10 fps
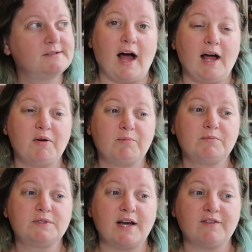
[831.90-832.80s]
I
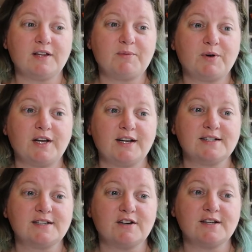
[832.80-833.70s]
am definitely putting a
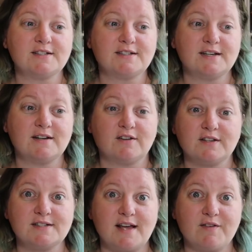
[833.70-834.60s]
serious dent on
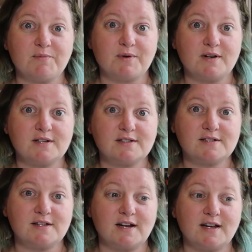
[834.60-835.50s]
the 7
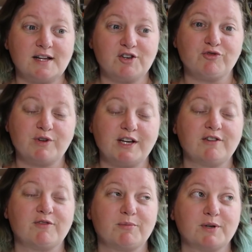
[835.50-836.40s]
books that I need to
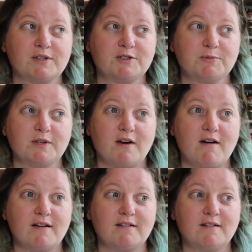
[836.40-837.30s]
read for
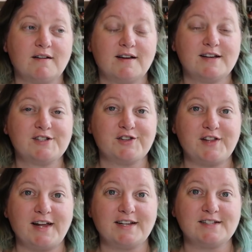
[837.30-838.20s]
BookTubeAthon. So
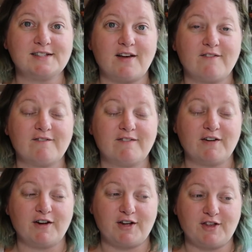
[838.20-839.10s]
that is a
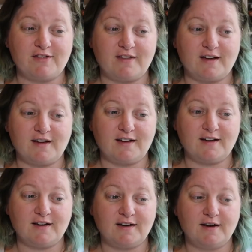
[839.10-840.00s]
very good
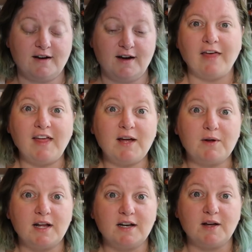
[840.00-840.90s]
thing. I think it
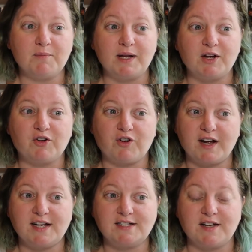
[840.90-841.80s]
would end up being
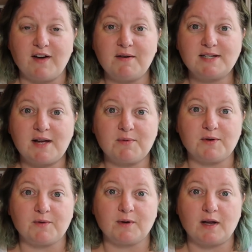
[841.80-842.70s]
crazy if I was able
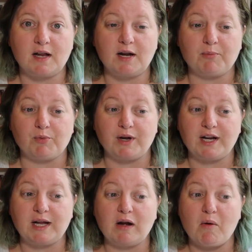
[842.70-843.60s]
to end up
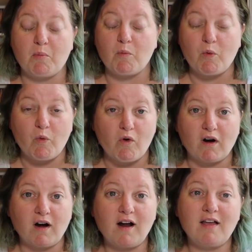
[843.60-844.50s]
reading more